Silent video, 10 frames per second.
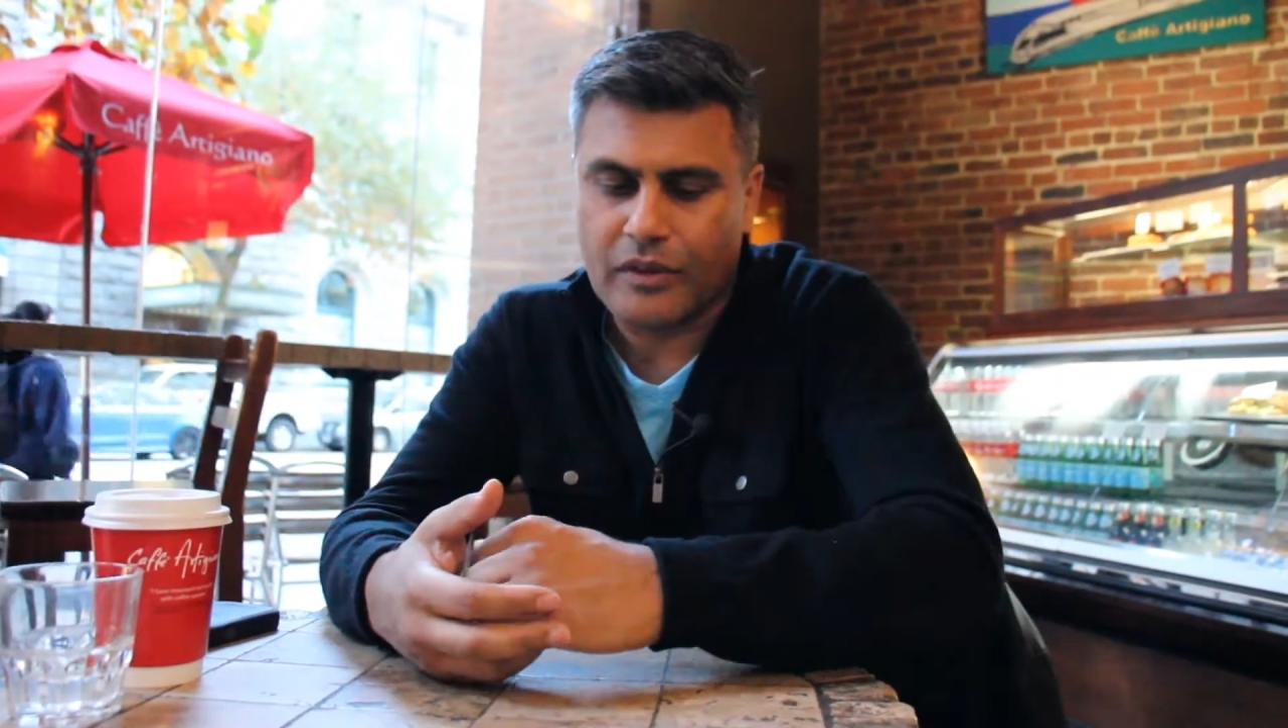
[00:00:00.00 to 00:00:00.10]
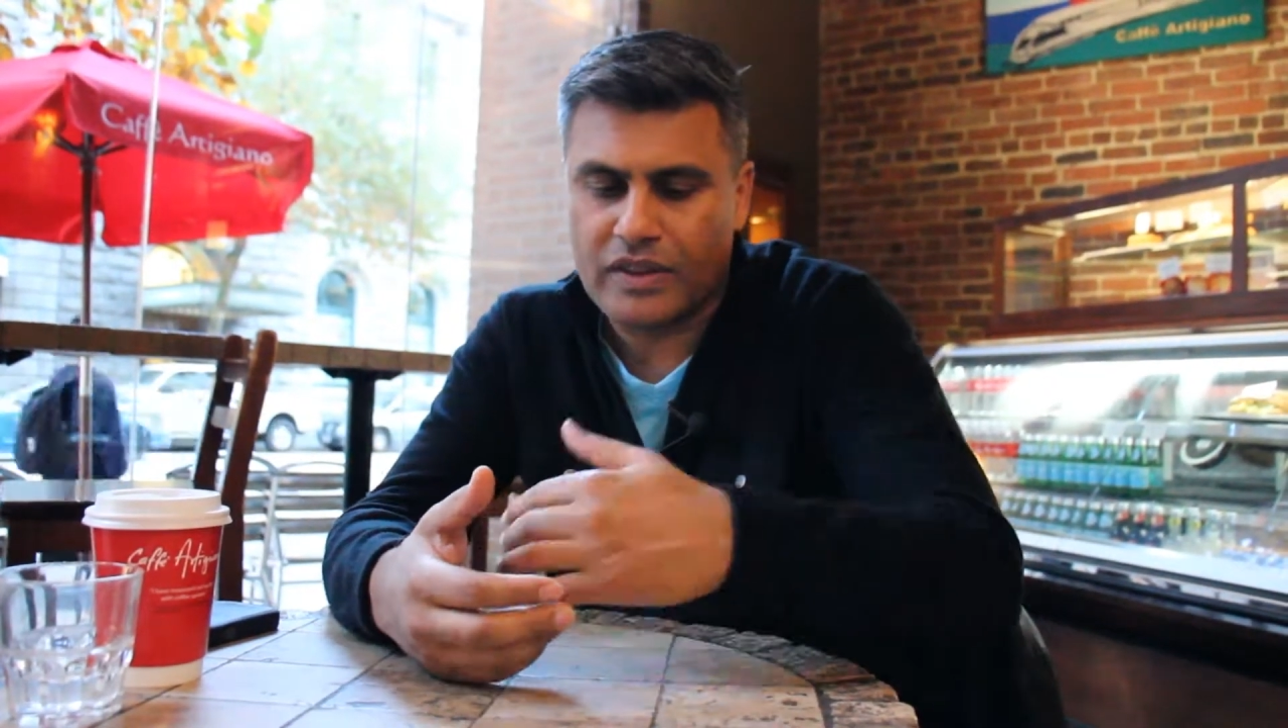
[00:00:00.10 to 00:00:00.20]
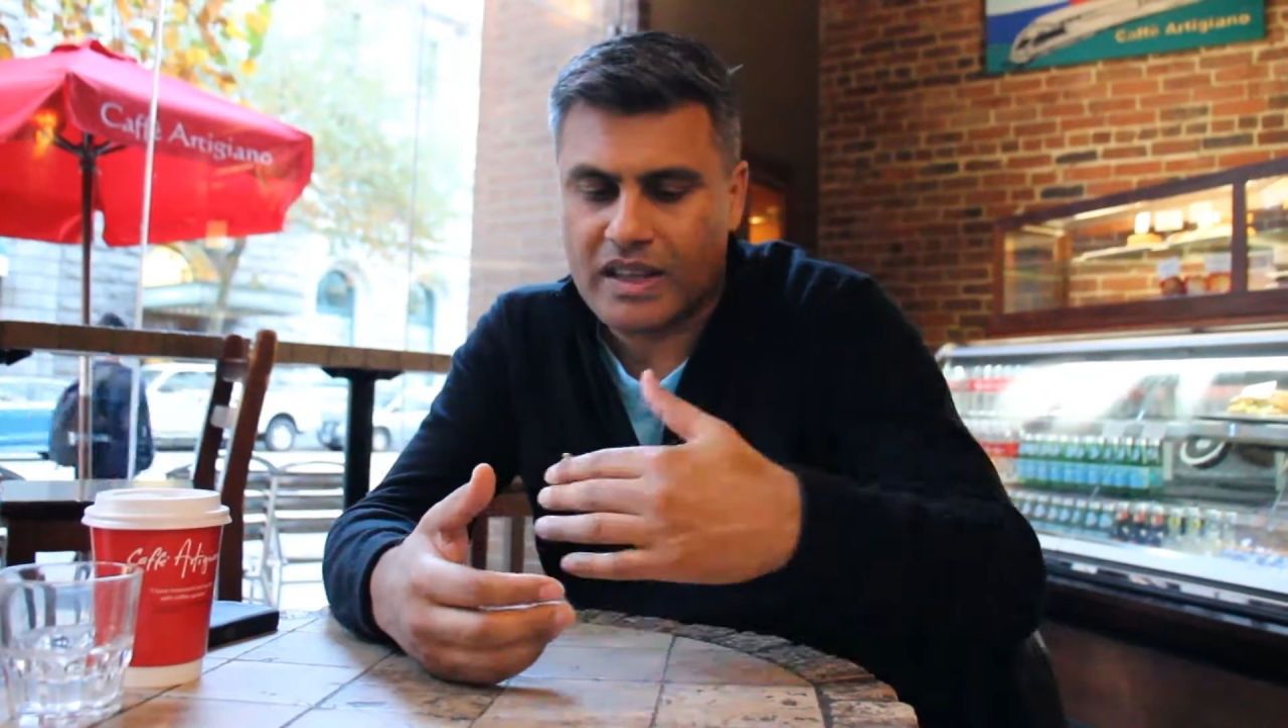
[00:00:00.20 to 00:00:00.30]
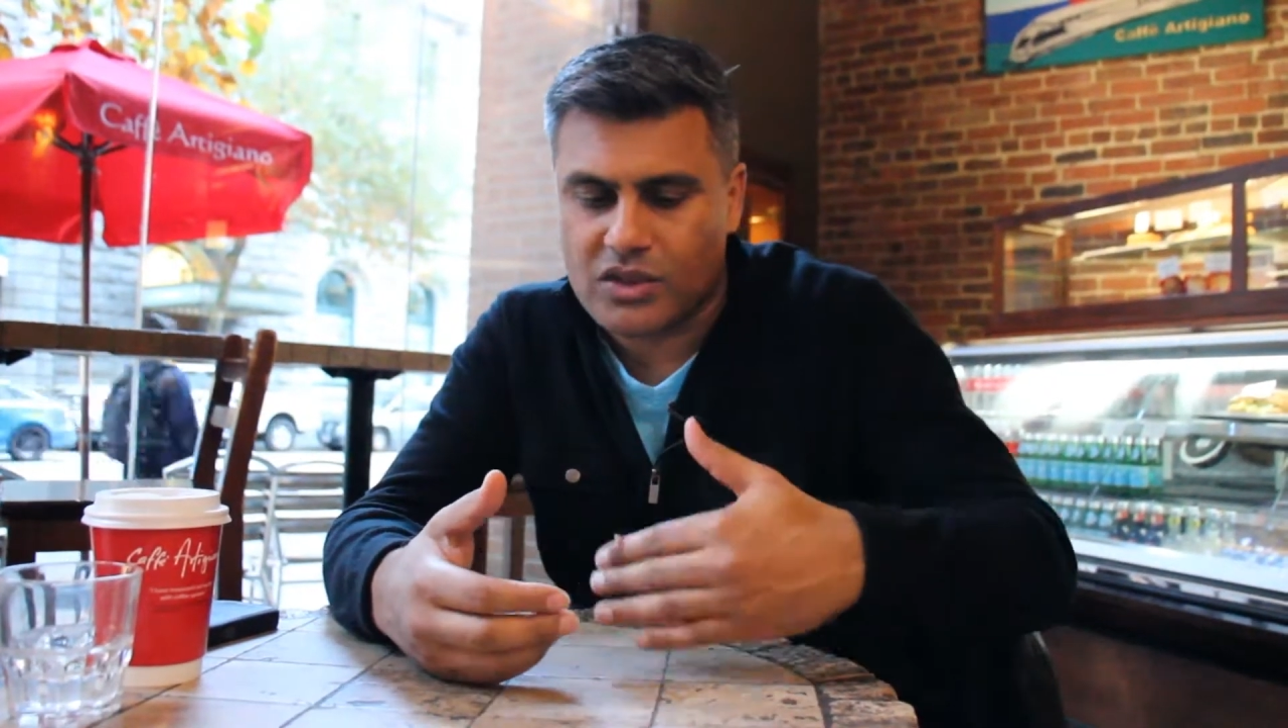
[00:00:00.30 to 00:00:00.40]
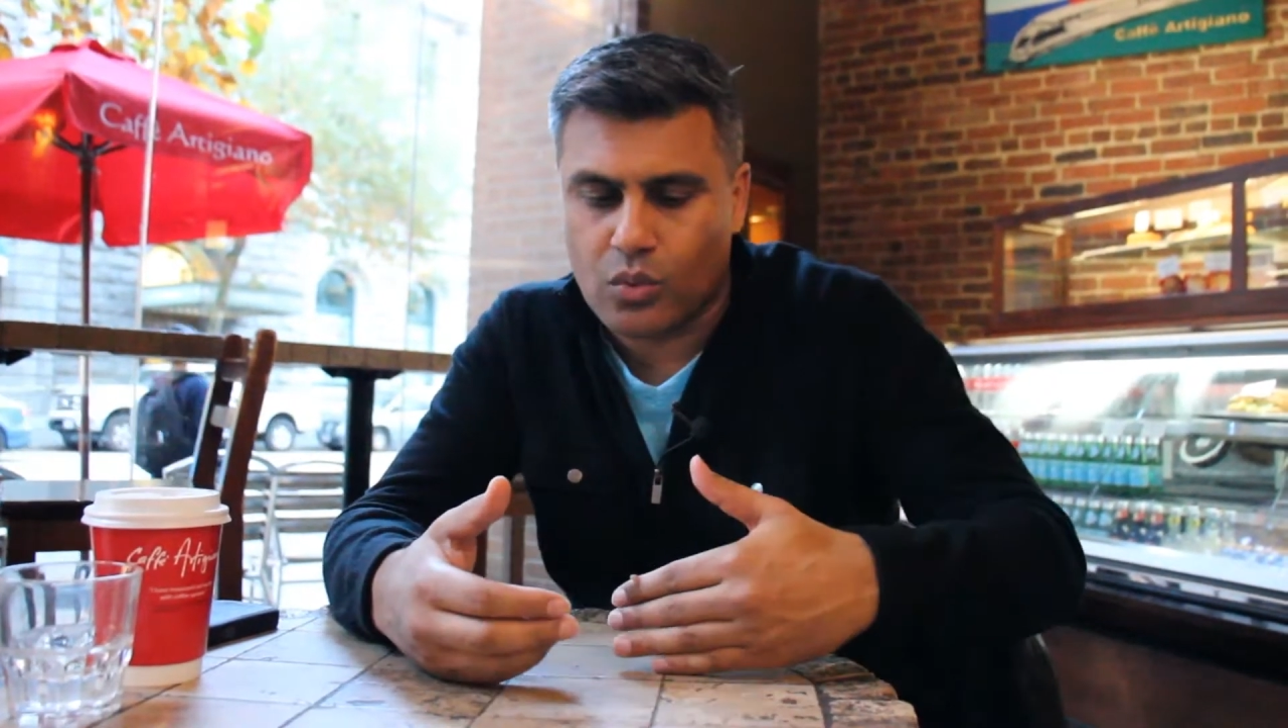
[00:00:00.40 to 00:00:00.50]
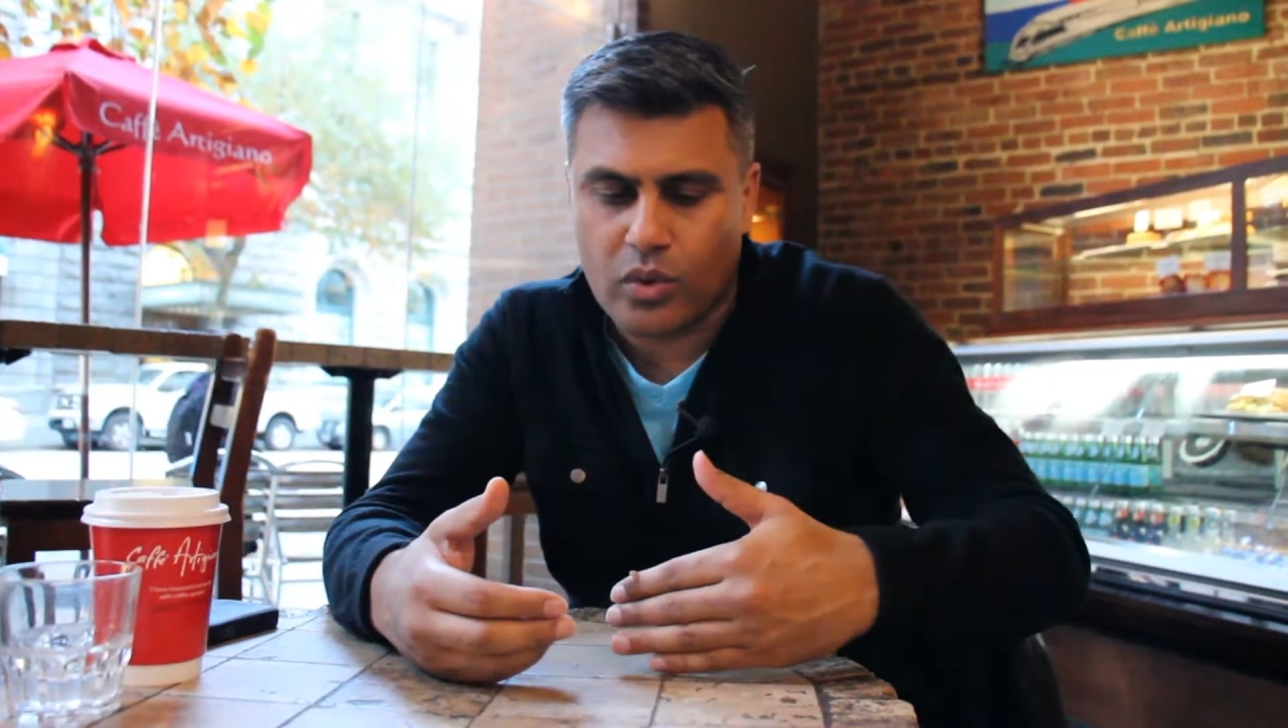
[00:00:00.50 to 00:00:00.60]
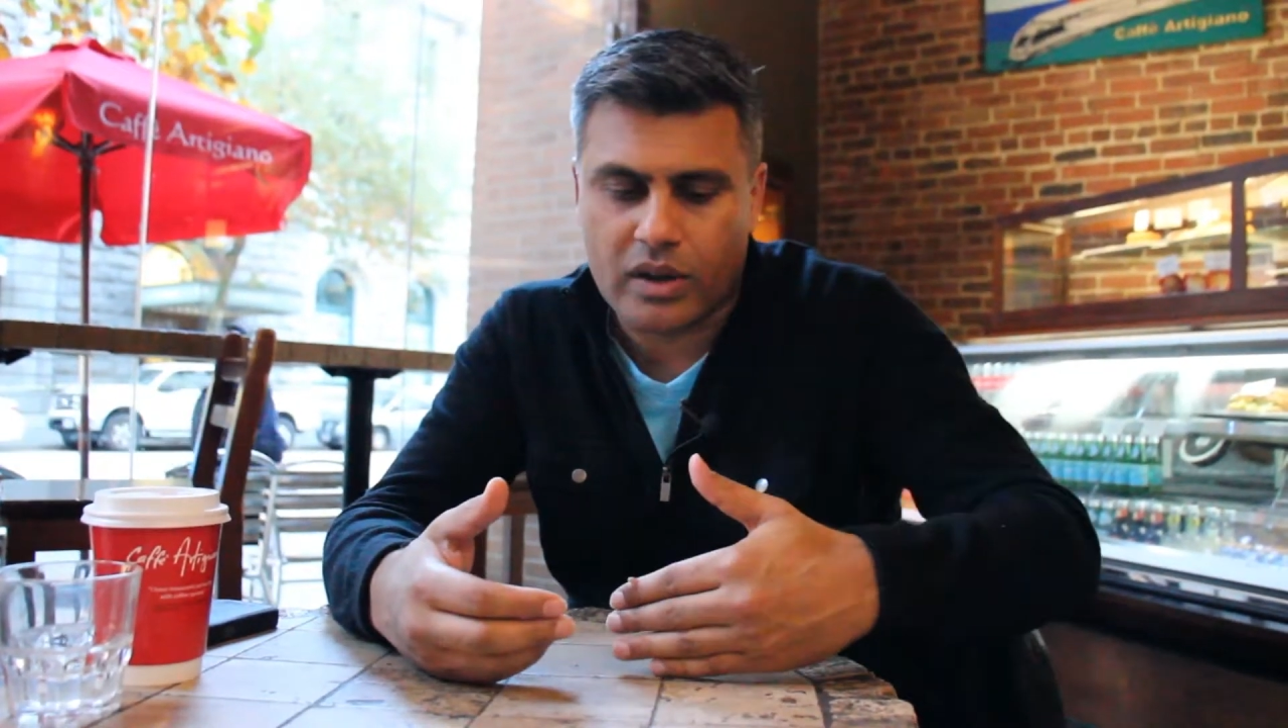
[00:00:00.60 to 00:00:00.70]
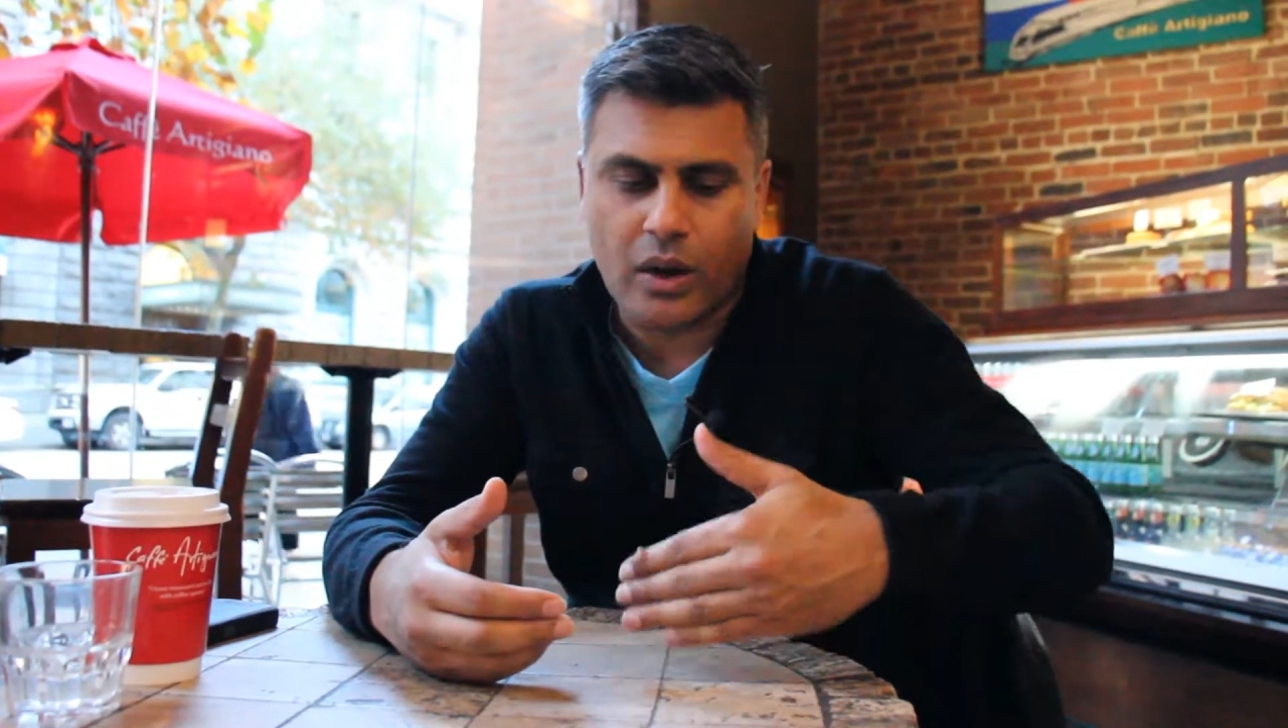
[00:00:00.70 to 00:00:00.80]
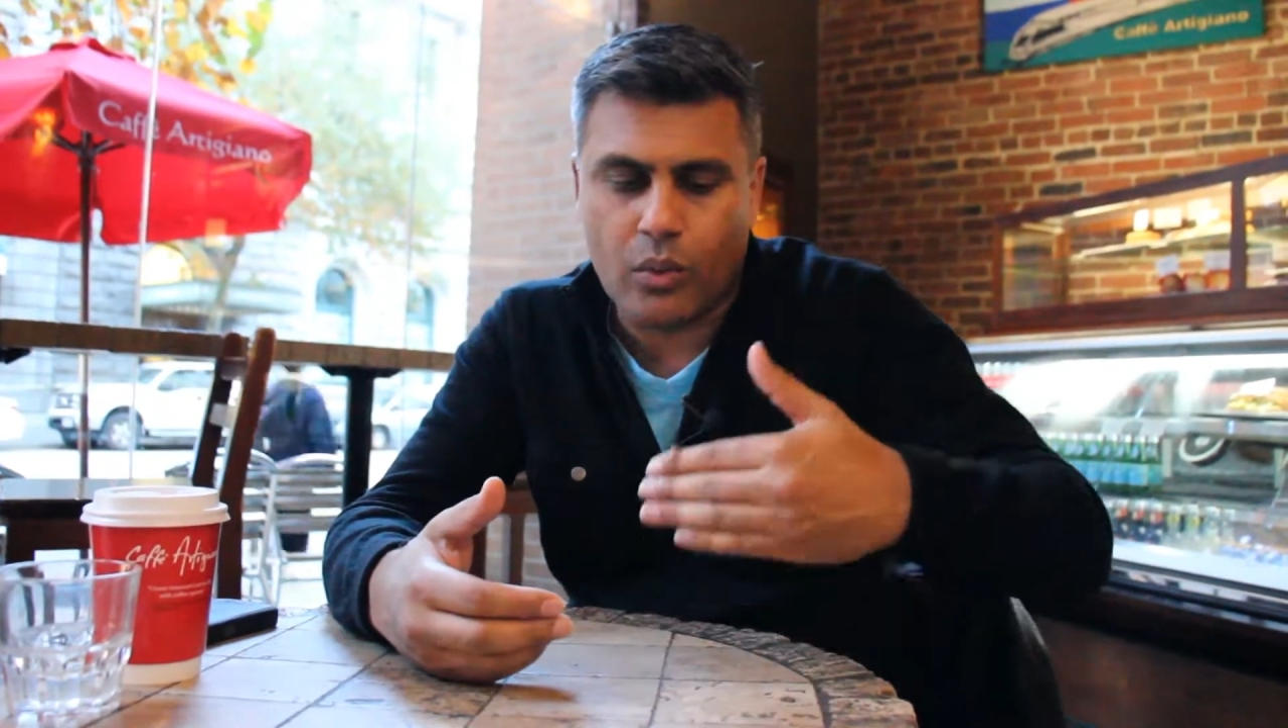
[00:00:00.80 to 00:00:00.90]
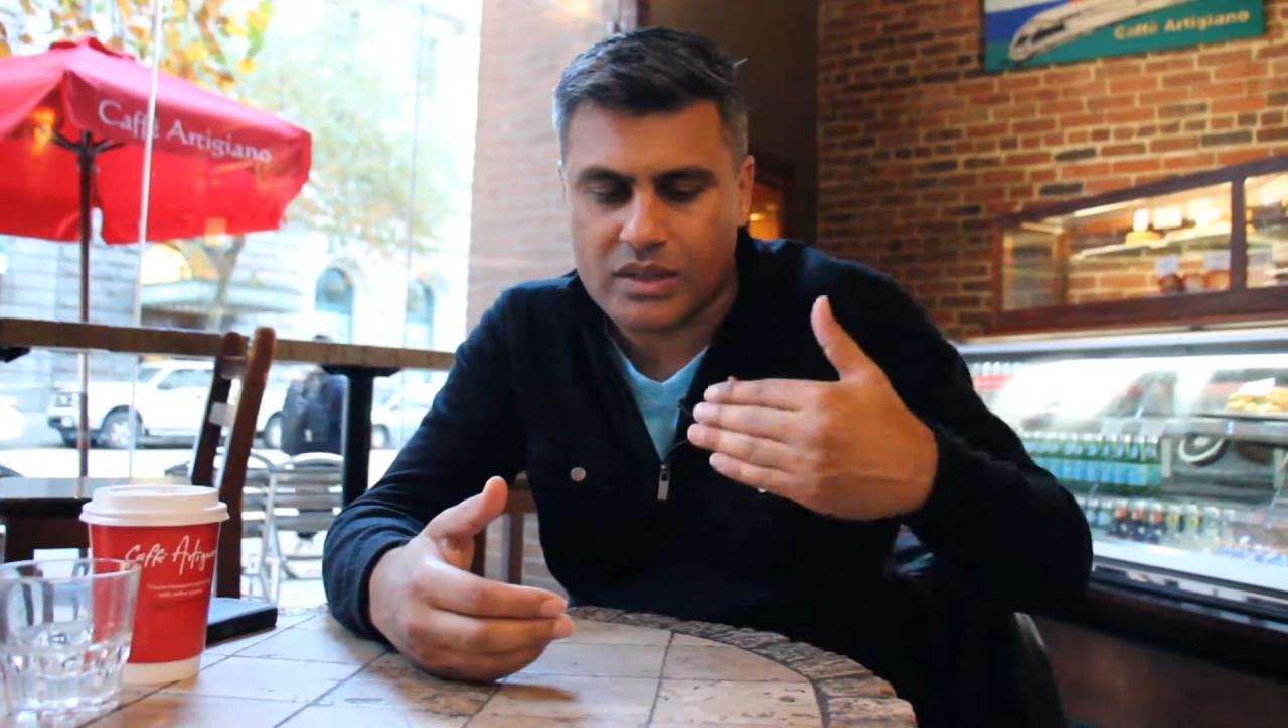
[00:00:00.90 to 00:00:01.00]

if it doesn't work out,